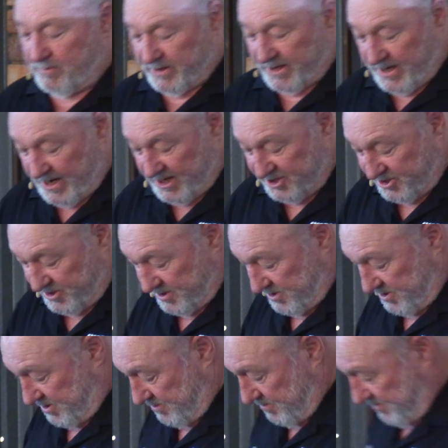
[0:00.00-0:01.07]

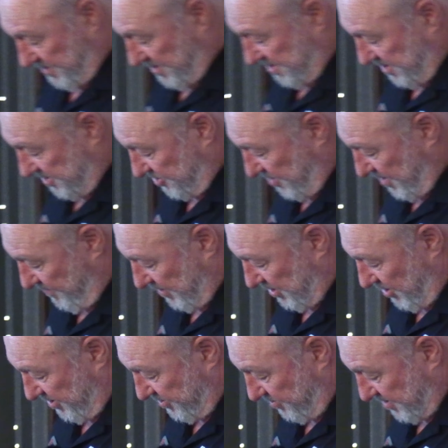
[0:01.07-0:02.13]
publications, this thing should have a
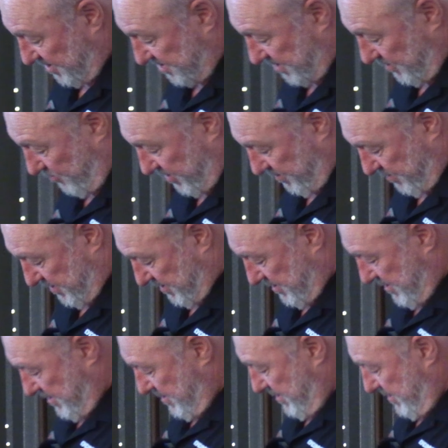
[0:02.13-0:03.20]
light on it somewhere, but
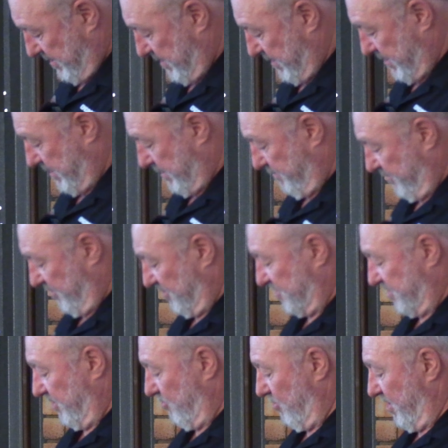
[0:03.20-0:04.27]
um, you'll
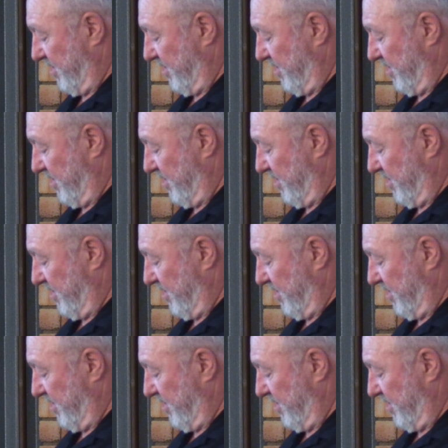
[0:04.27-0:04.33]
see